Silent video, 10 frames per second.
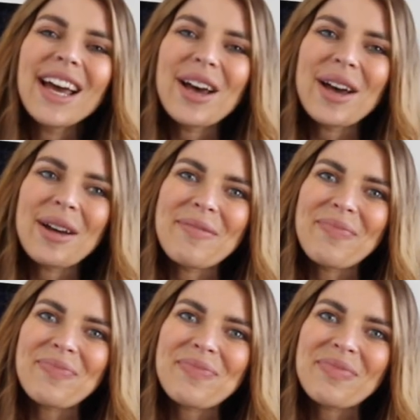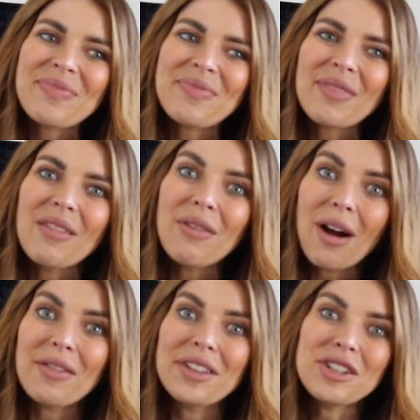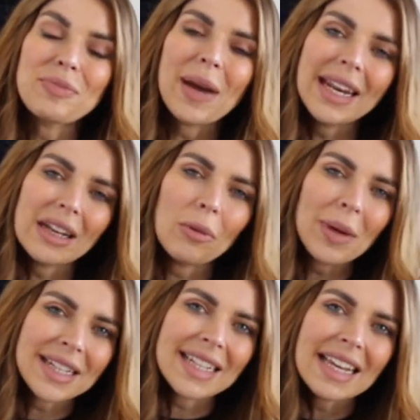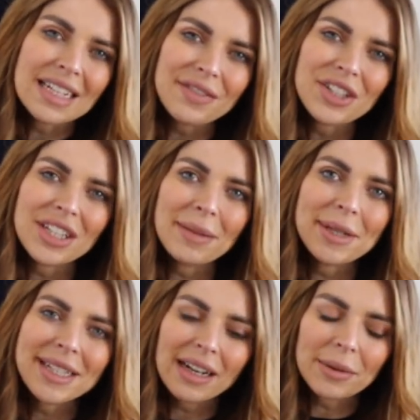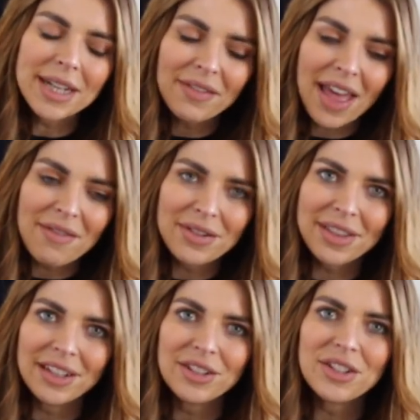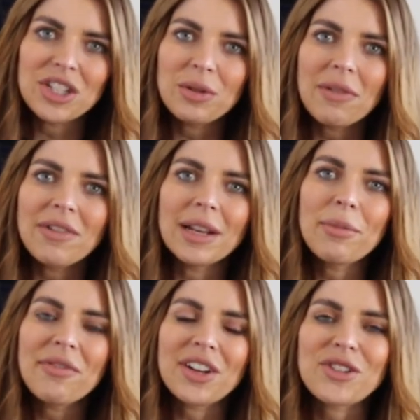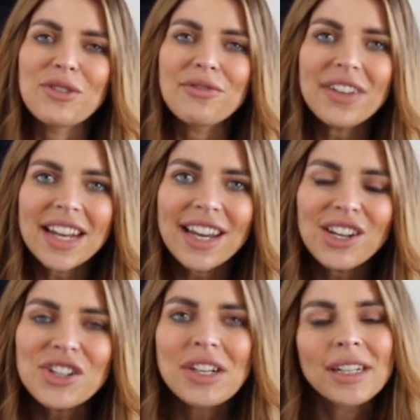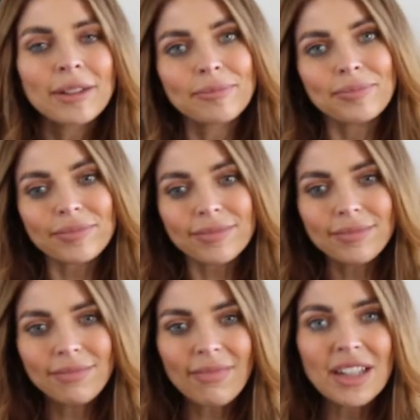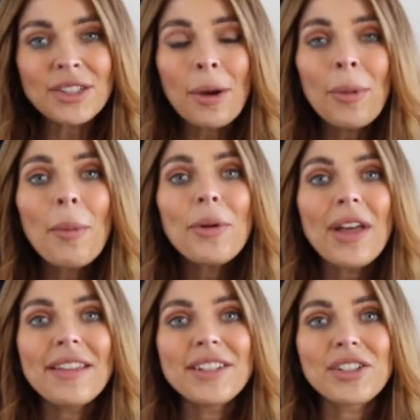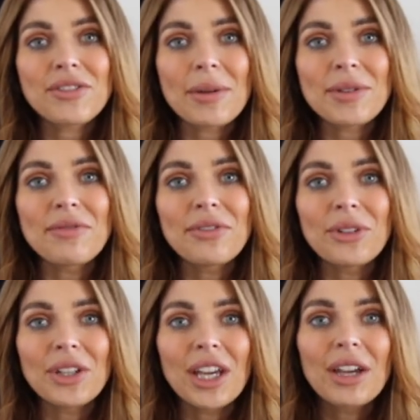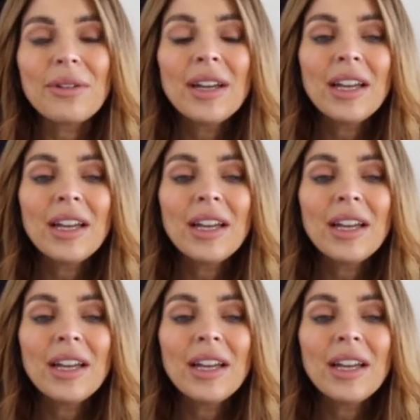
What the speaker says: rather than just buying little bits individually, because then I would have everything just to do a really professional finish. So I'll pop all that in the description for you.